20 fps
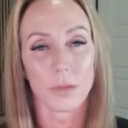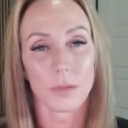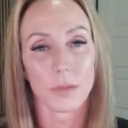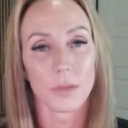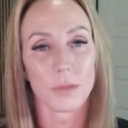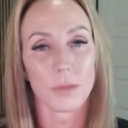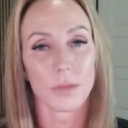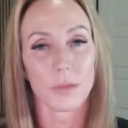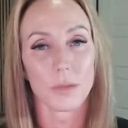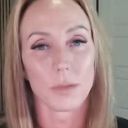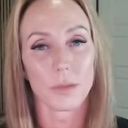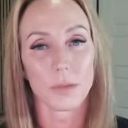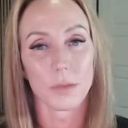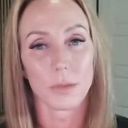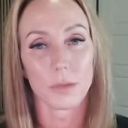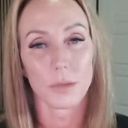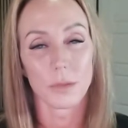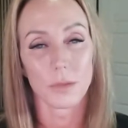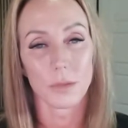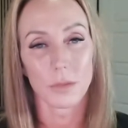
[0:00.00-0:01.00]

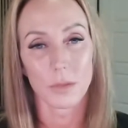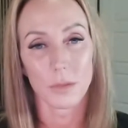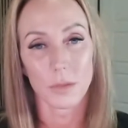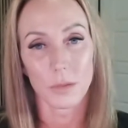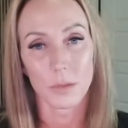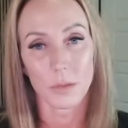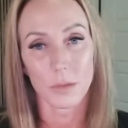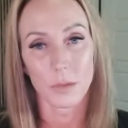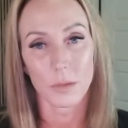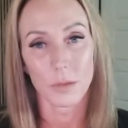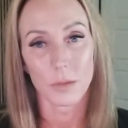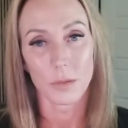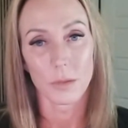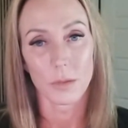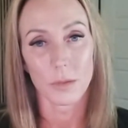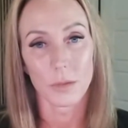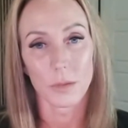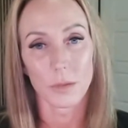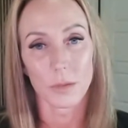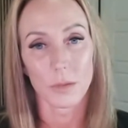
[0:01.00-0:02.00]

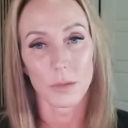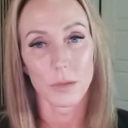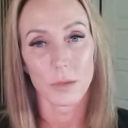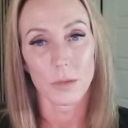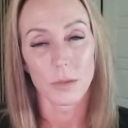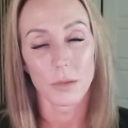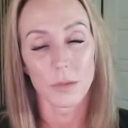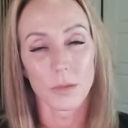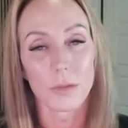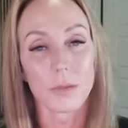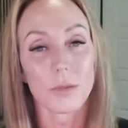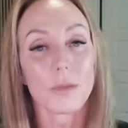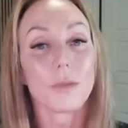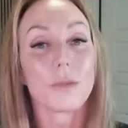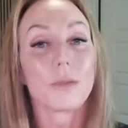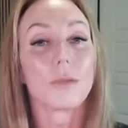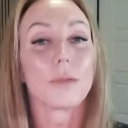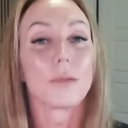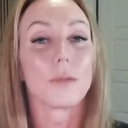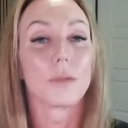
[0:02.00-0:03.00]

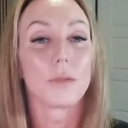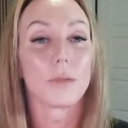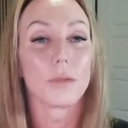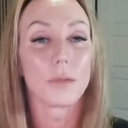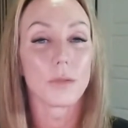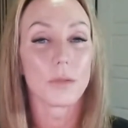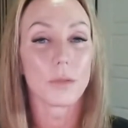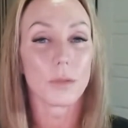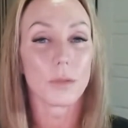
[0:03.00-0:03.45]
No words are spoken by the person on screen.